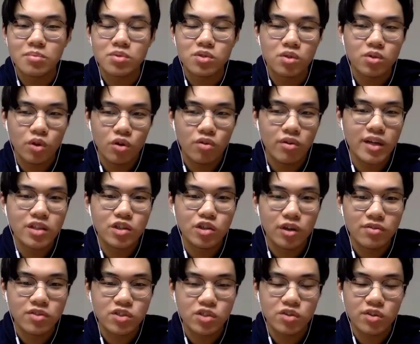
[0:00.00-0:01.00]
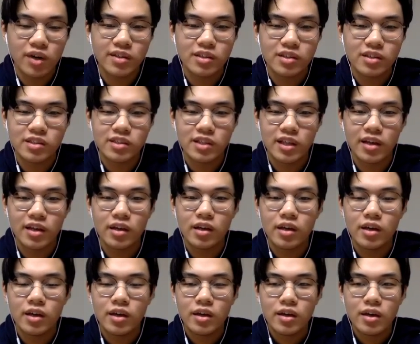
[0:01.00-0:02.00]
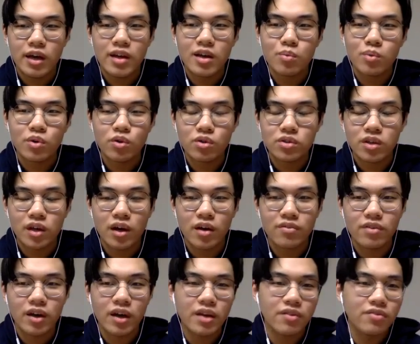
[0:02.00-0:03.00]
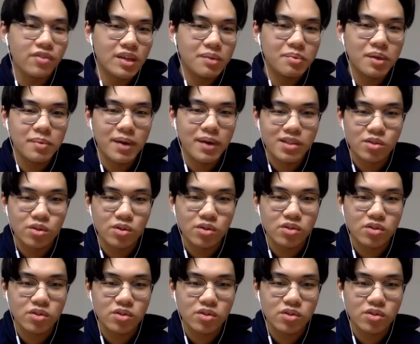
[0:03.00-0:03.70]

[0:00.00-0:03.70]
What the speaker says: So already you have 2 analysts there, and then we also have a VP mentor.